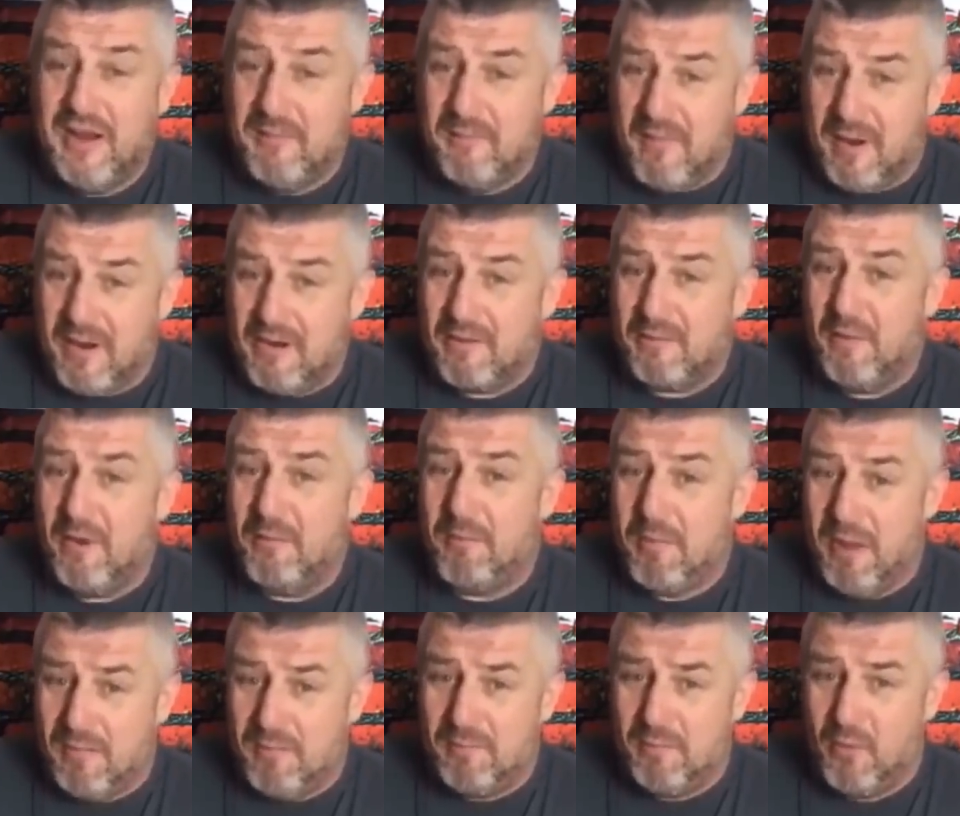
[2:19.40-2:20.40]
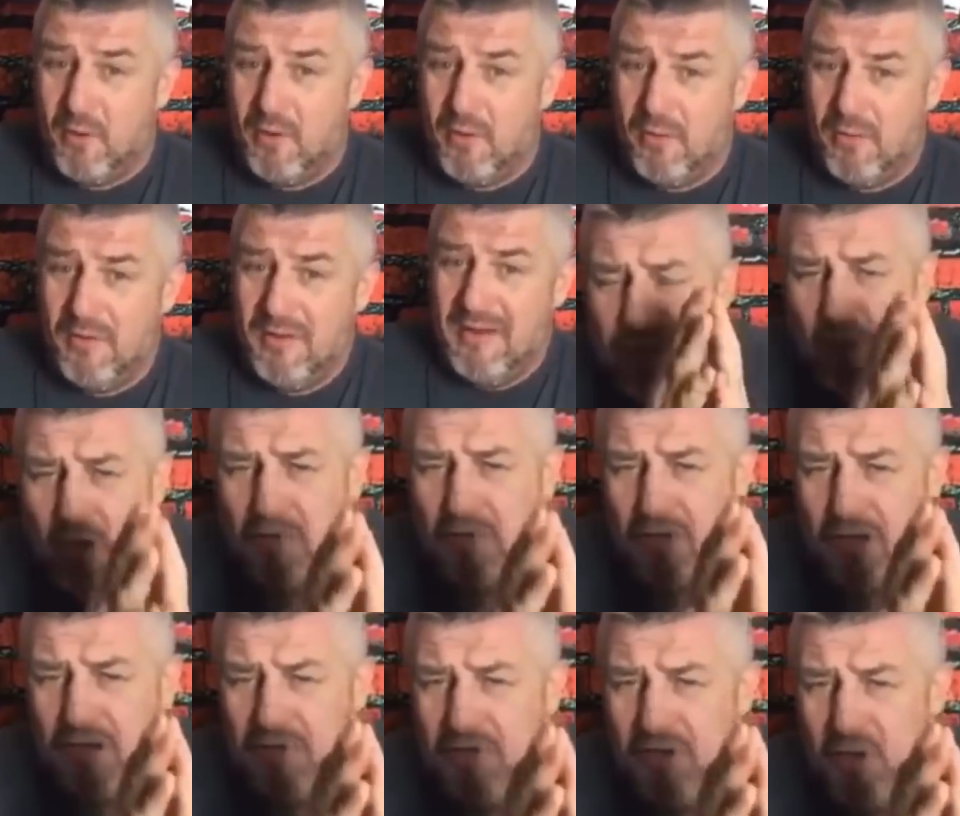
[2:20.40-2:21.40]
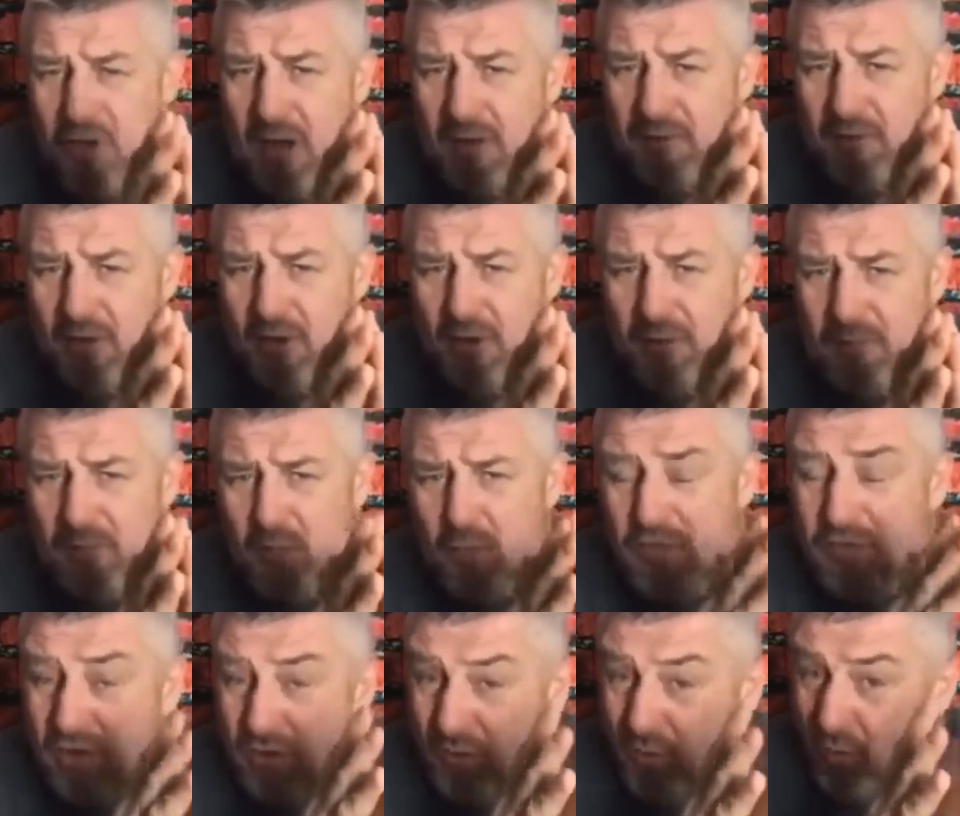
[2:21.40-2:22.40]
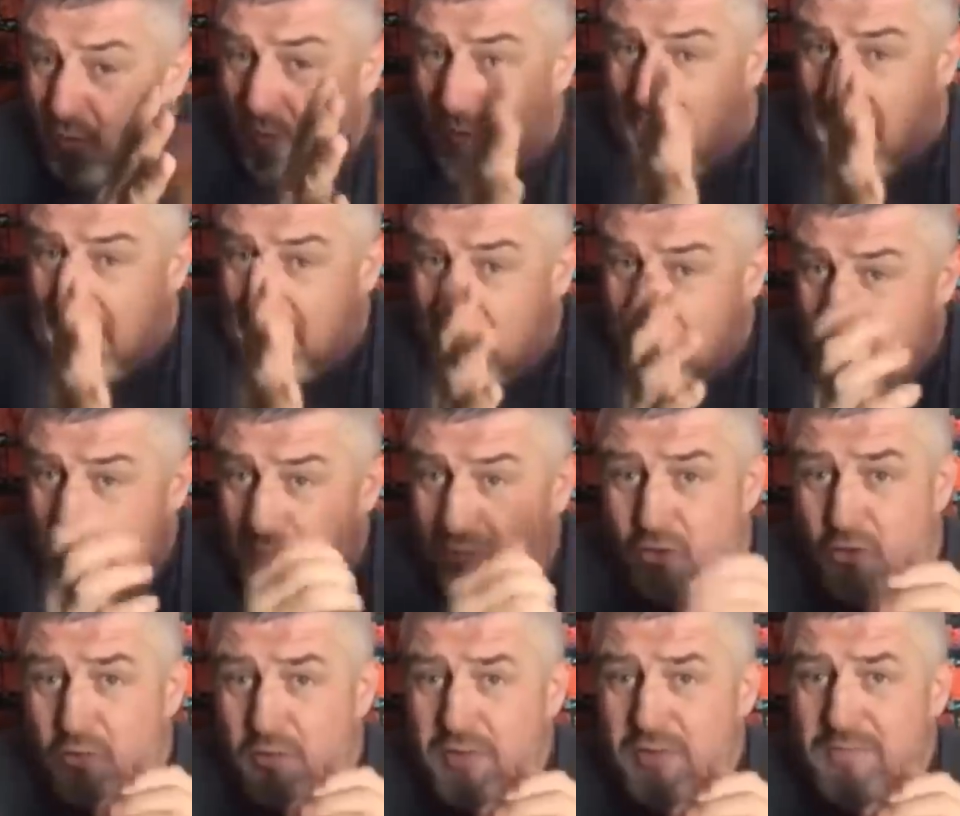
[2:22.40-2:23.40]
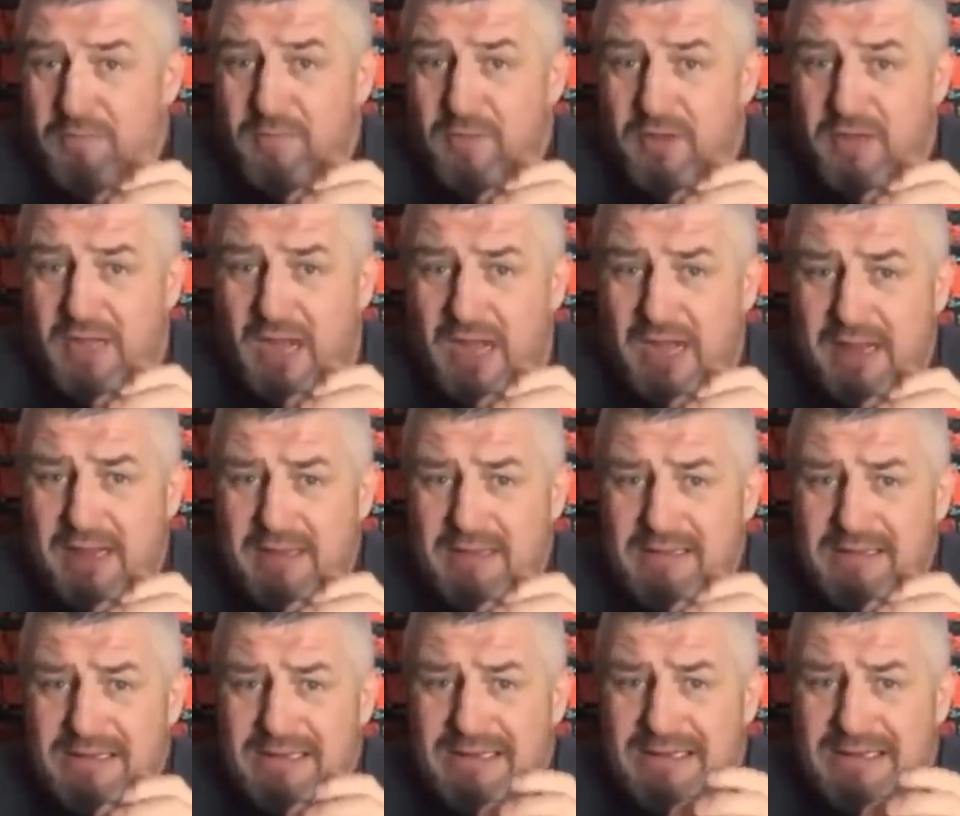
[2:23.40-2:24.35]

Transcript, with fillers: it makes my blood boil. We've looked at this new advert, which is aimed at recruitment, okay?